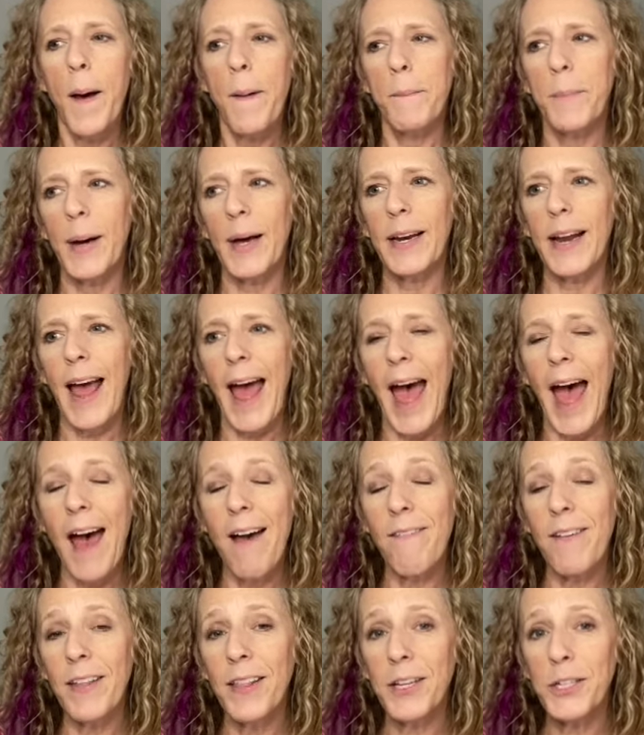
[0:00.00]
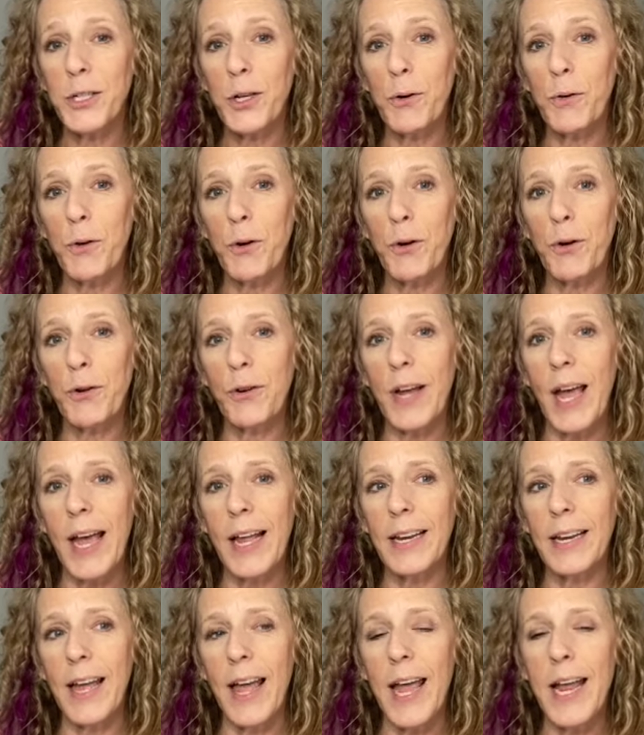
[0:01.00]
But having the children
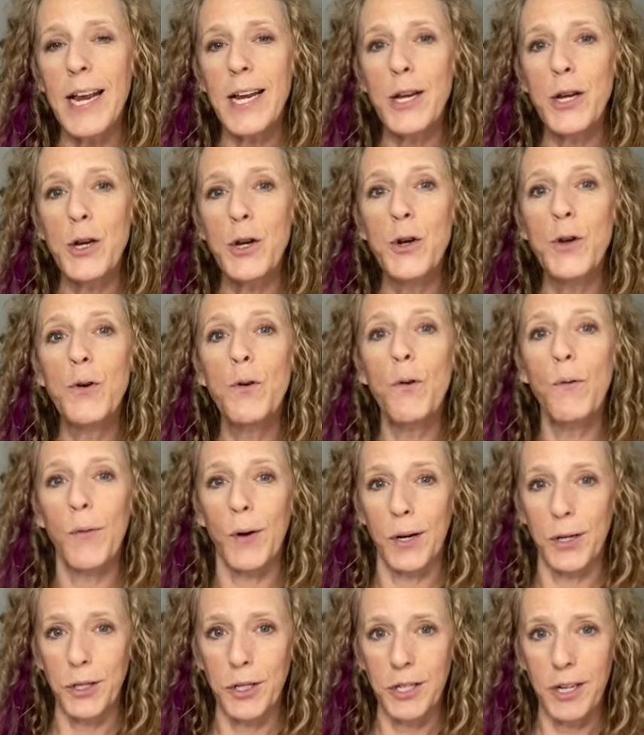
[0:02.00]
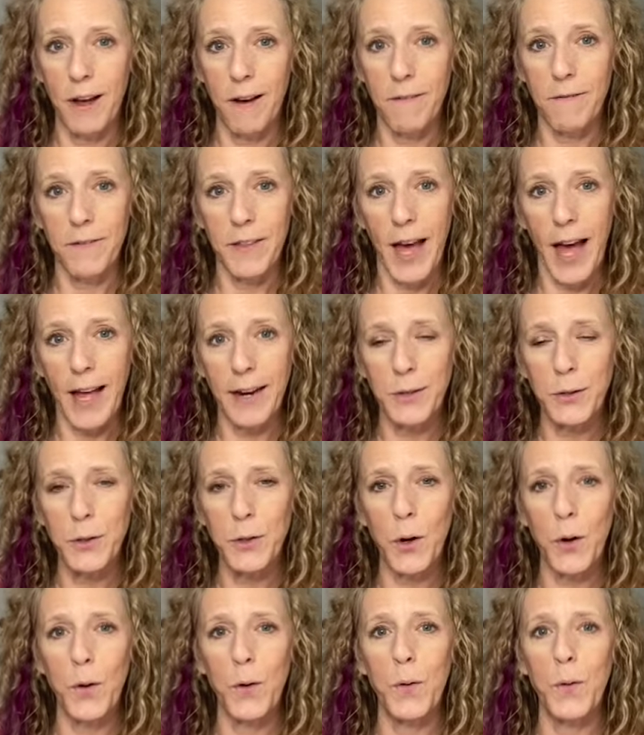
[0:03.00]
create a new version of that.
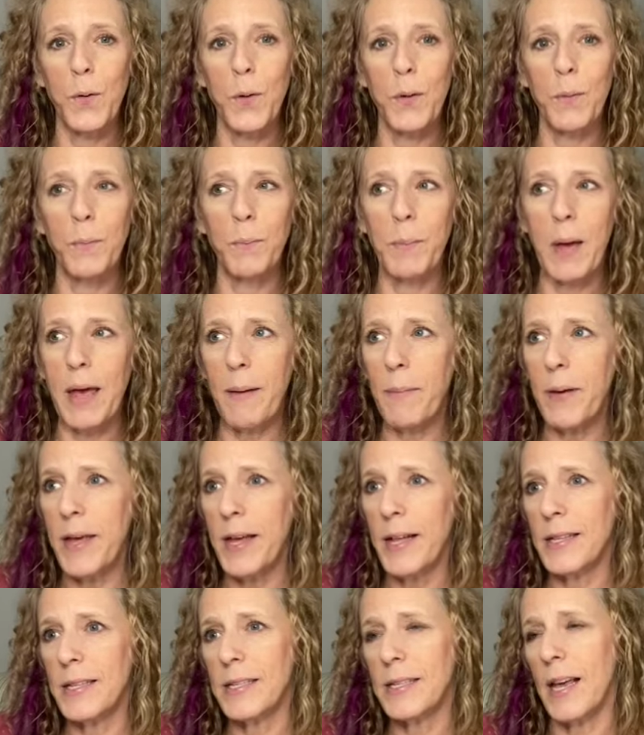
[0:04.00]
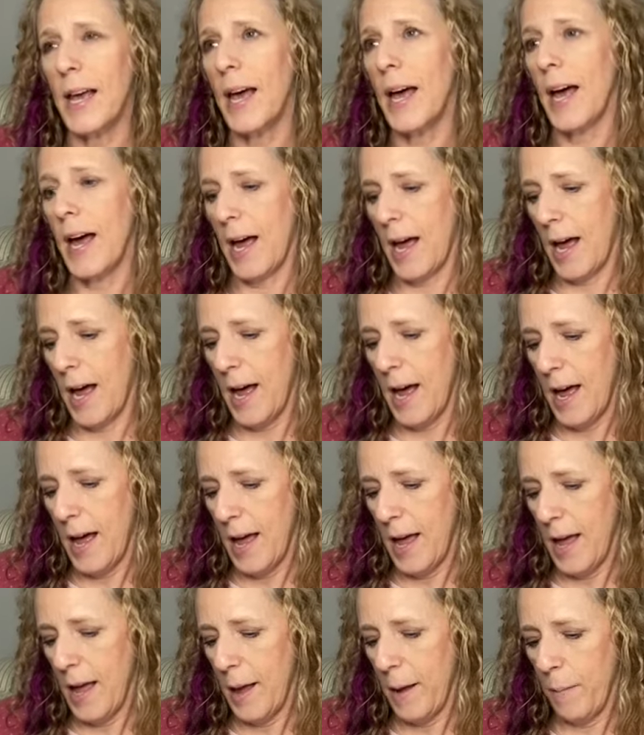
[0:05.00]
So maybe it's,
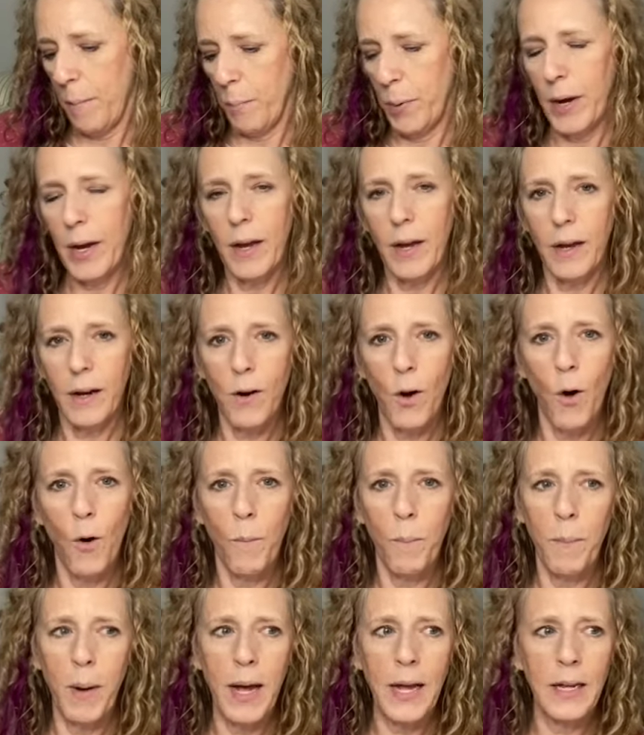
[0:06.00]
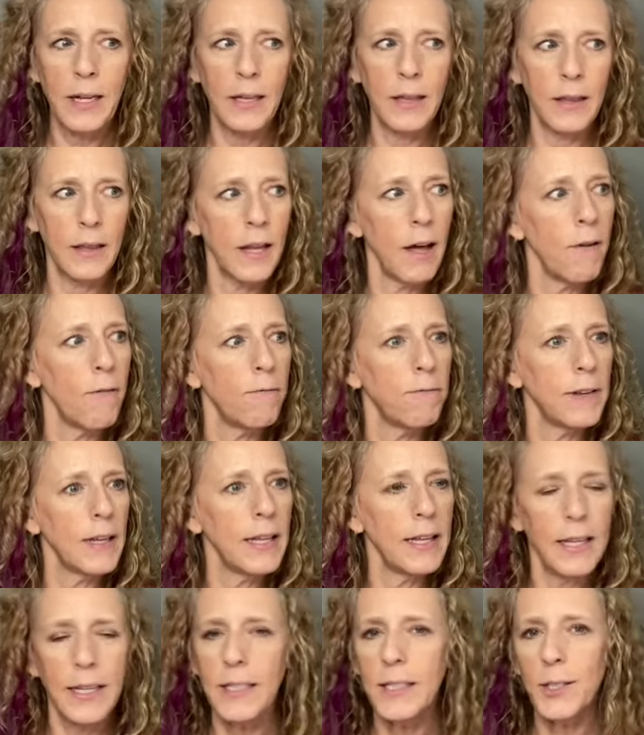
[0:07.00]
I'm bringing home my lovely
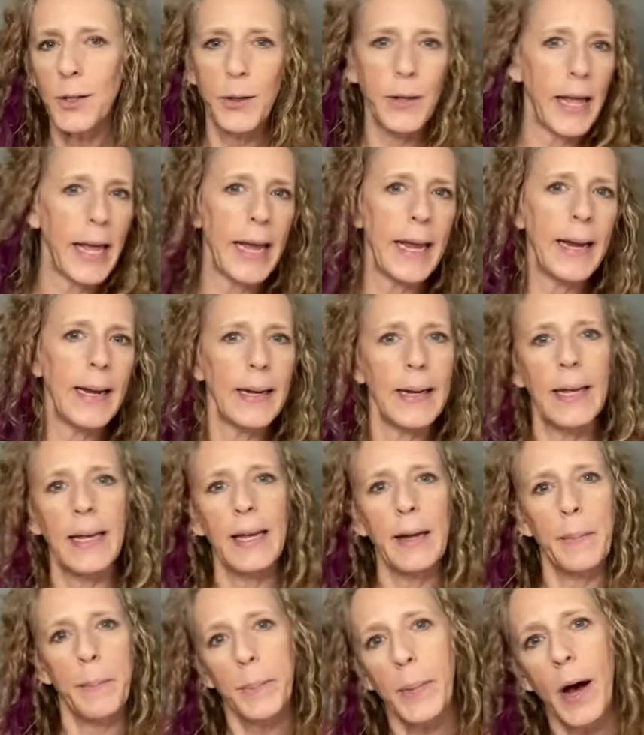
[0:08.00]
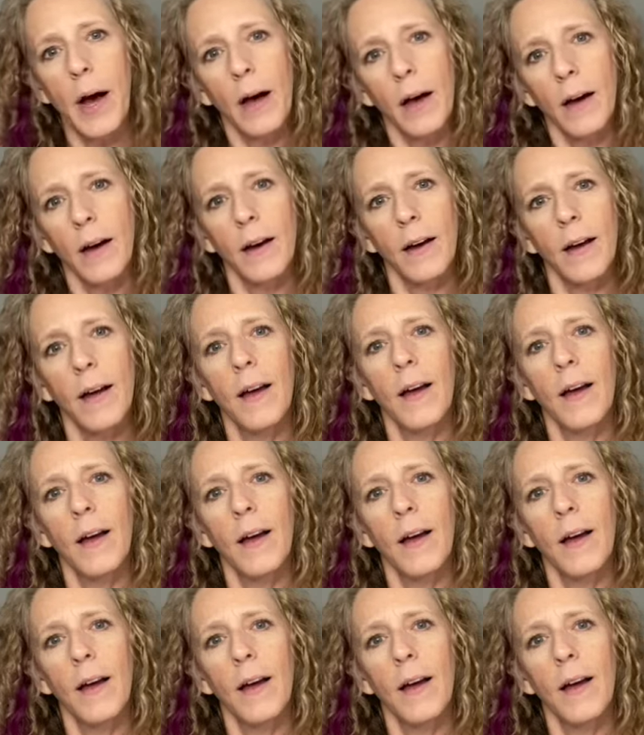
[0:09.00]
little ladybug.